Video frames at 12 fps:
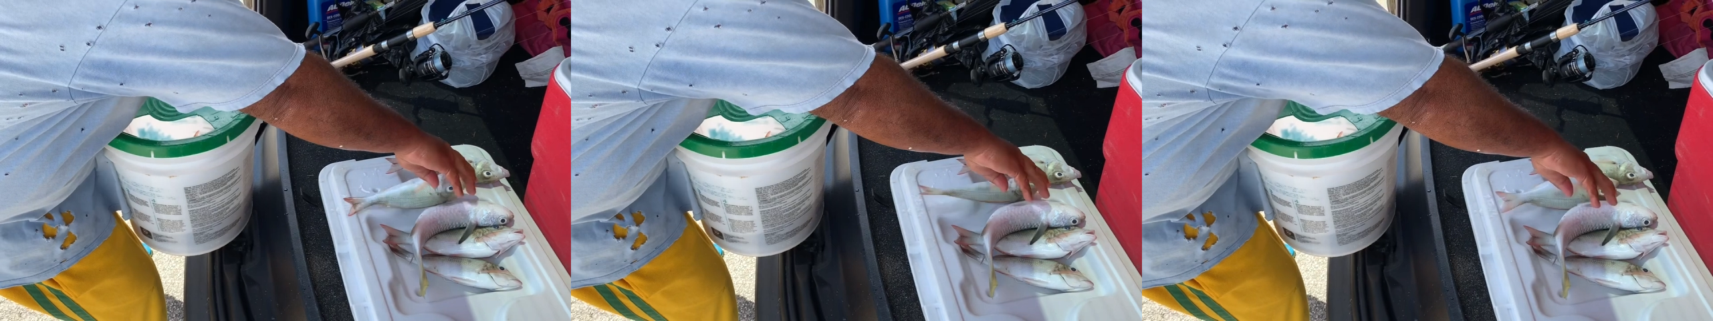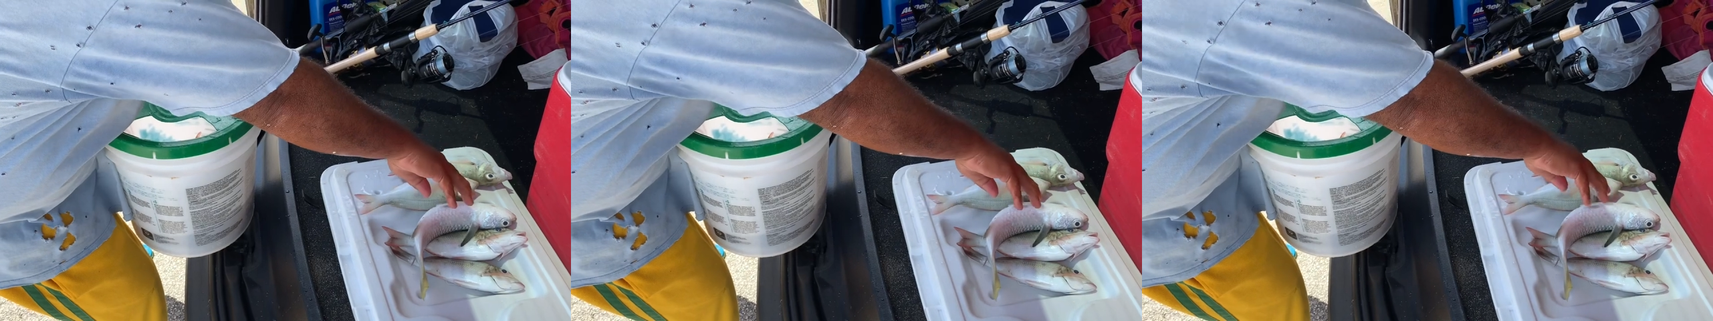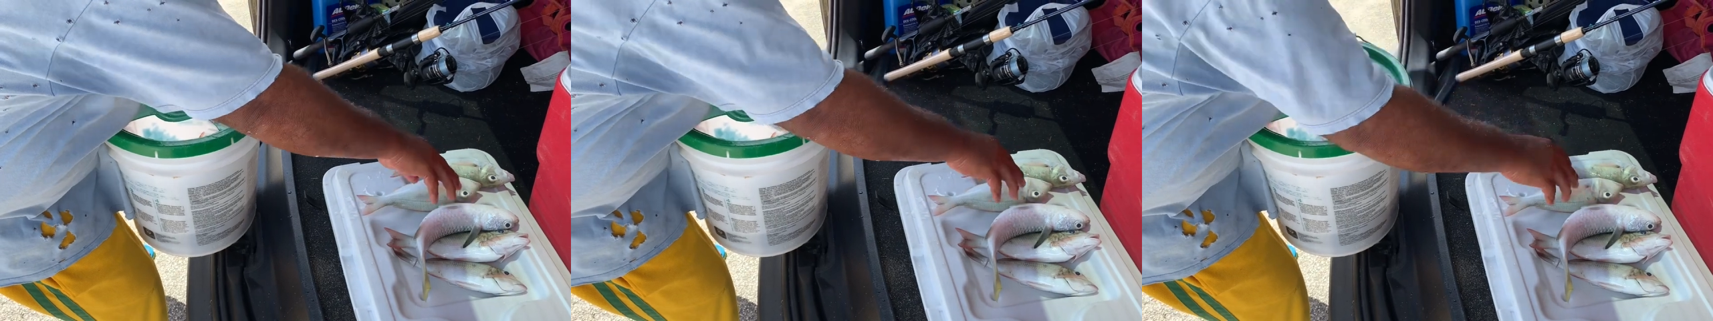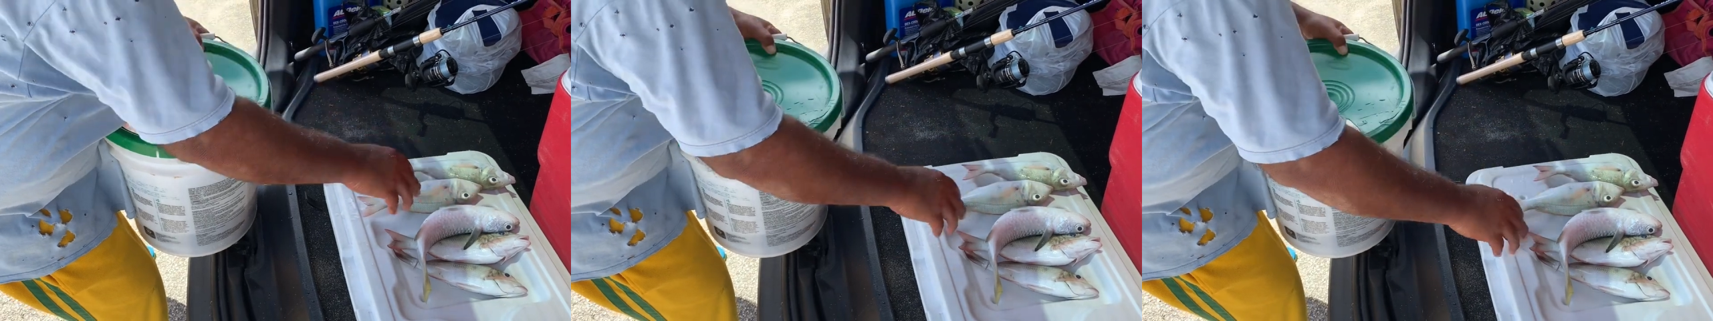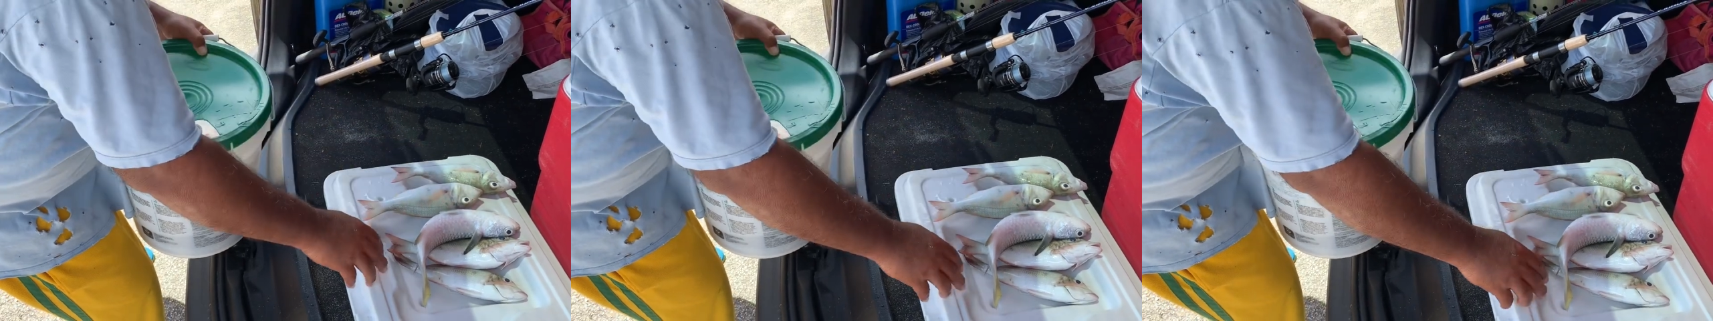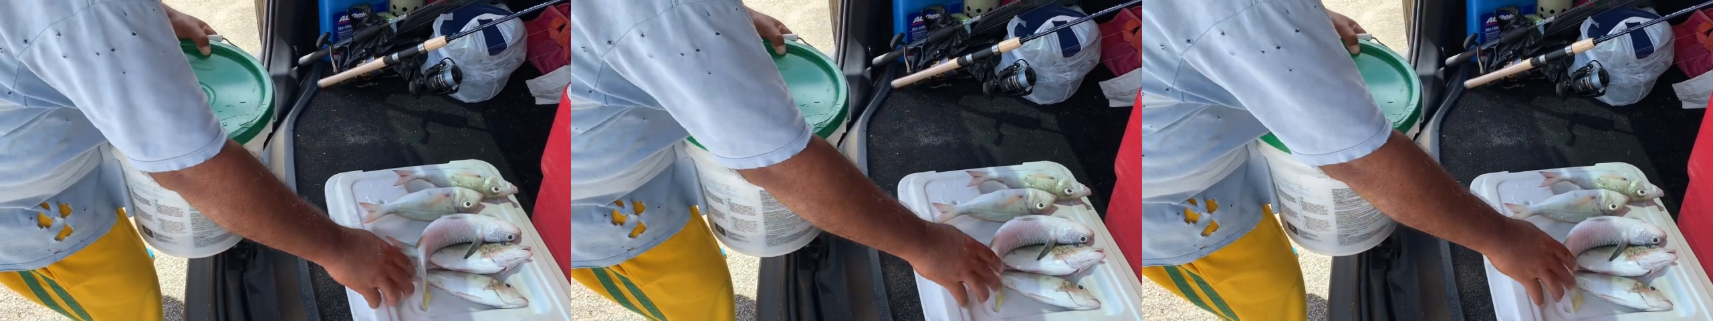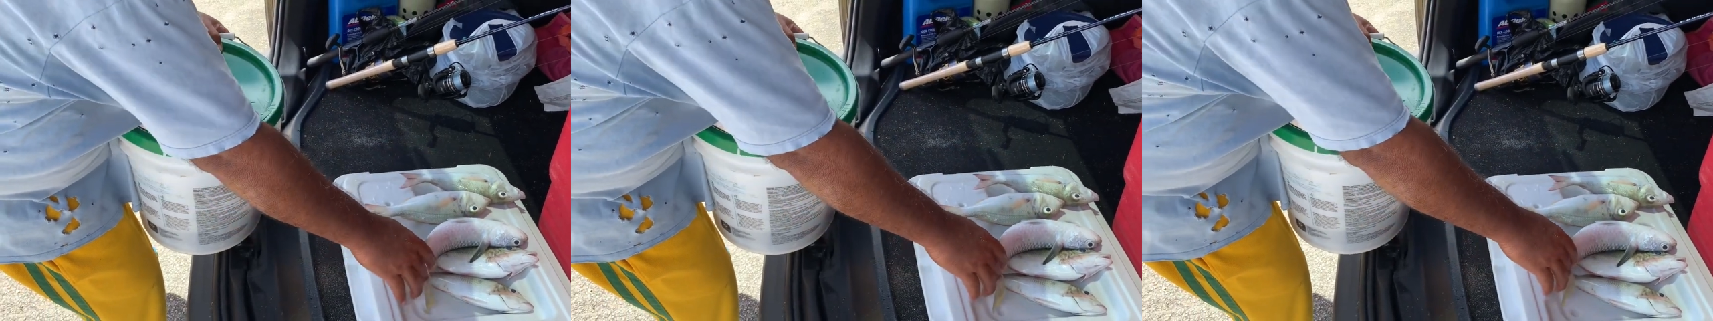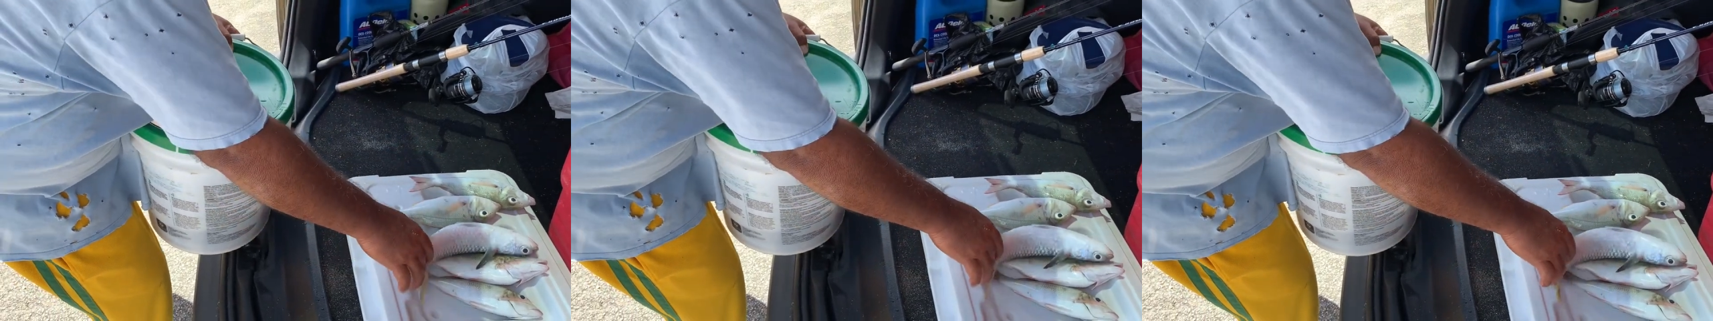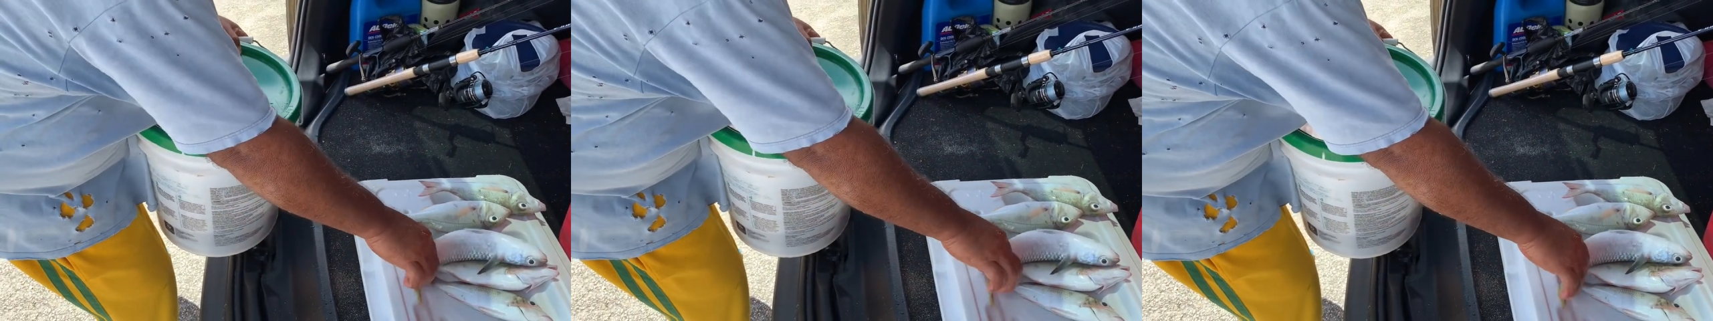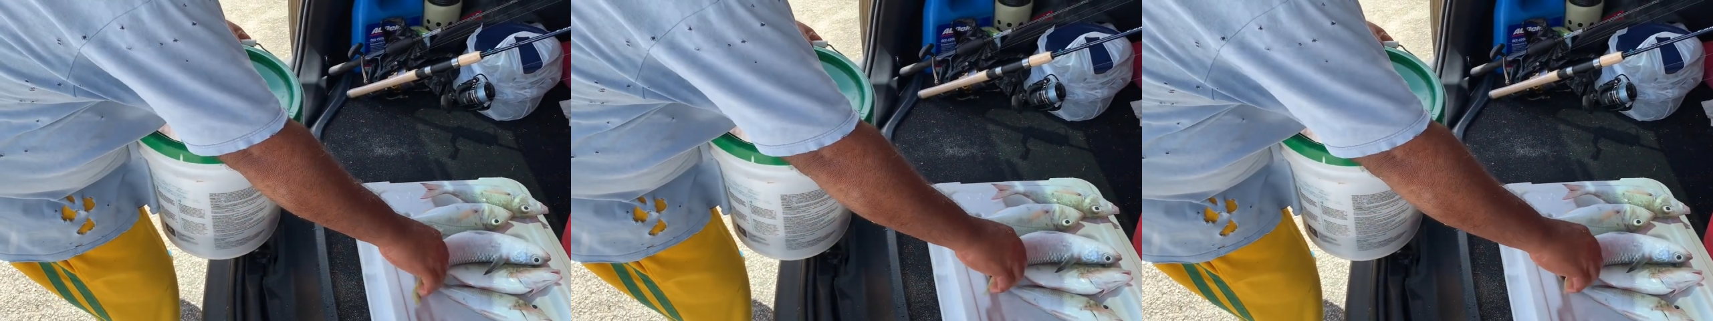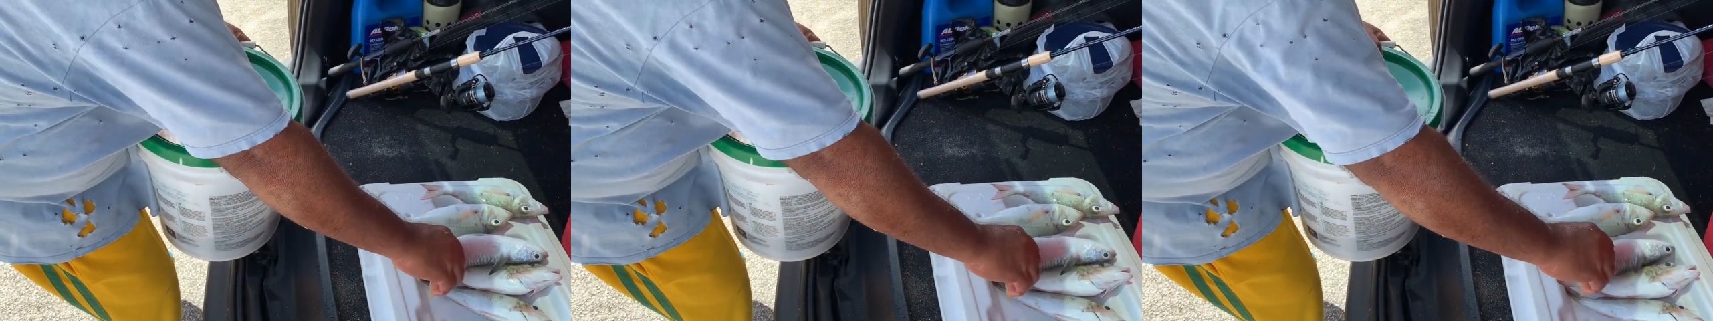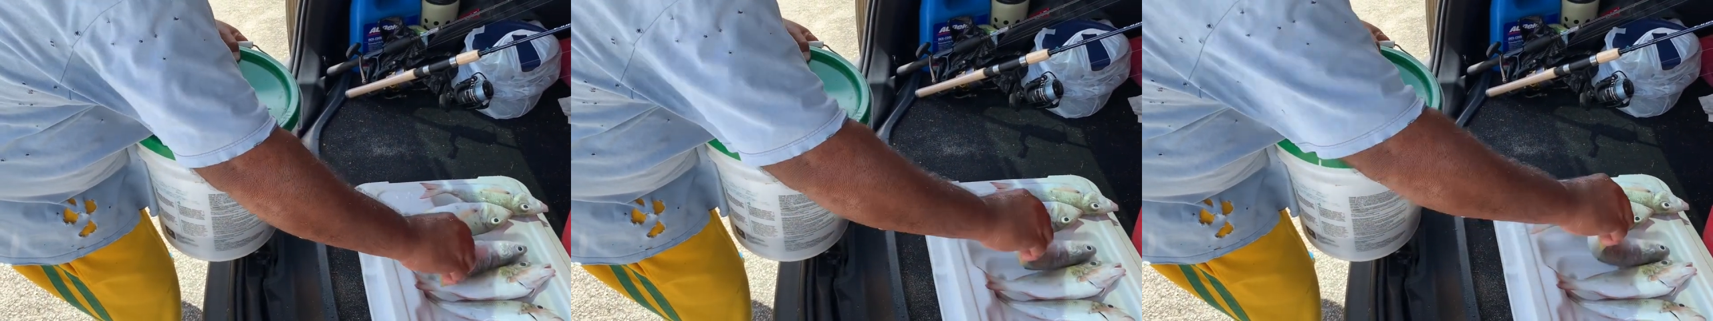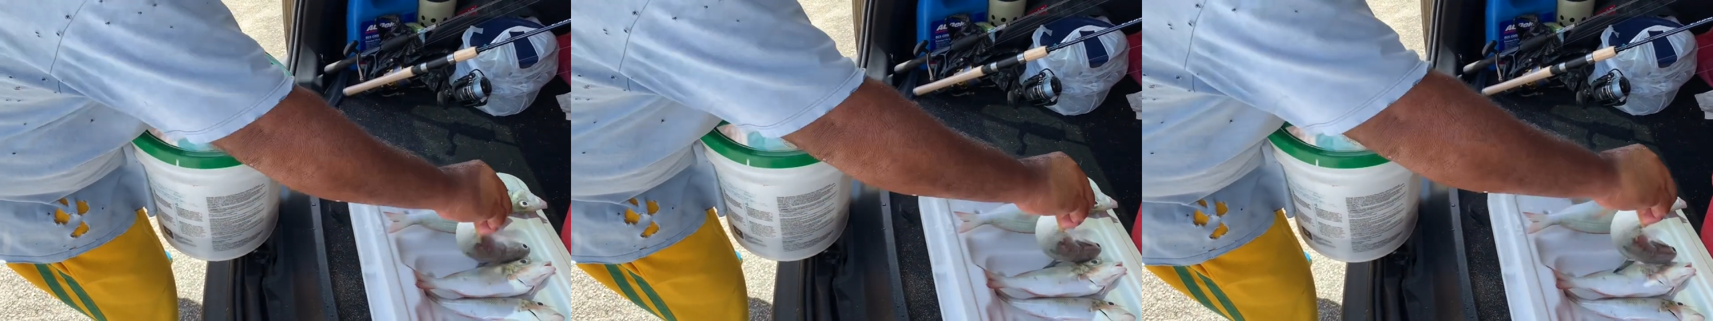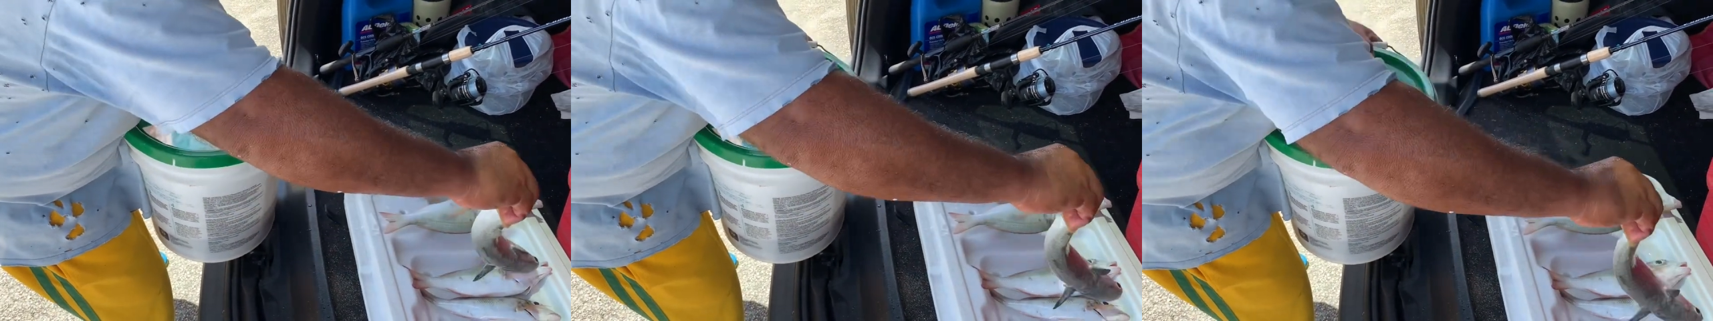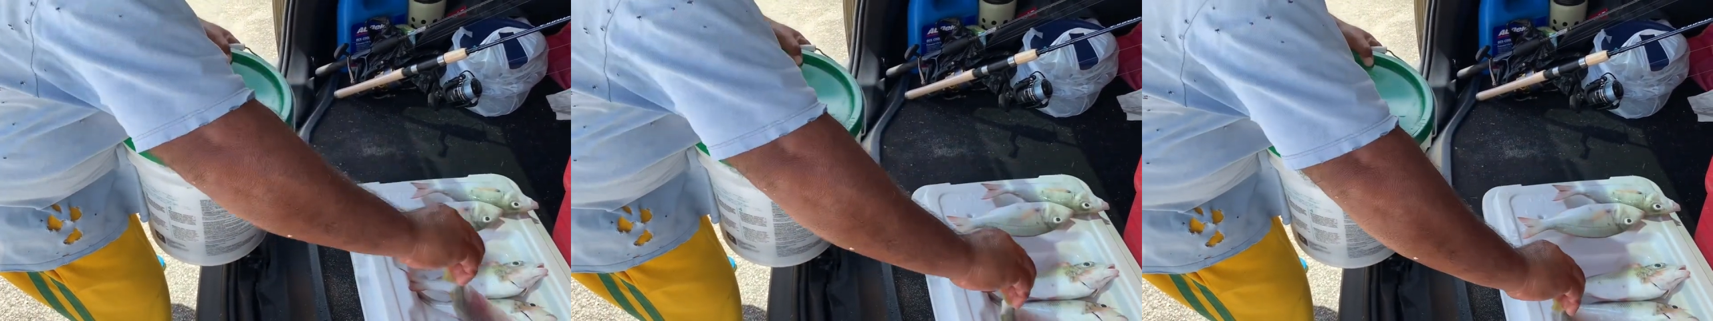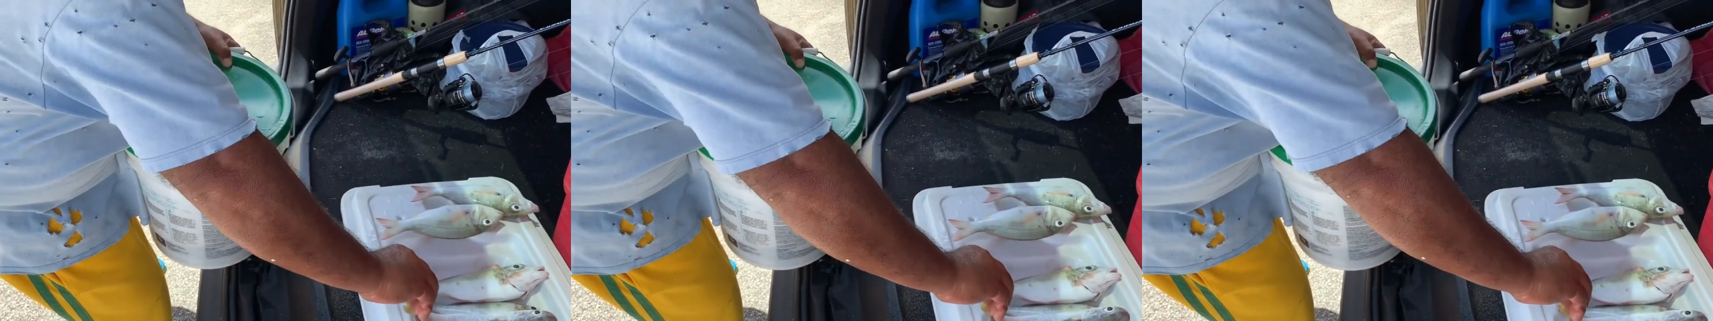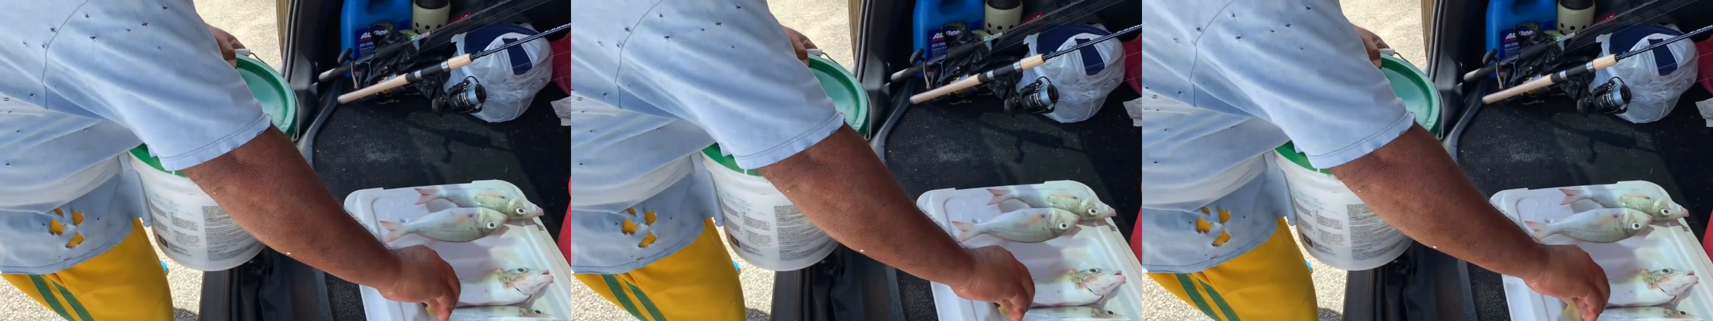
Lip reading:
No face is visible, so there are no lips to read.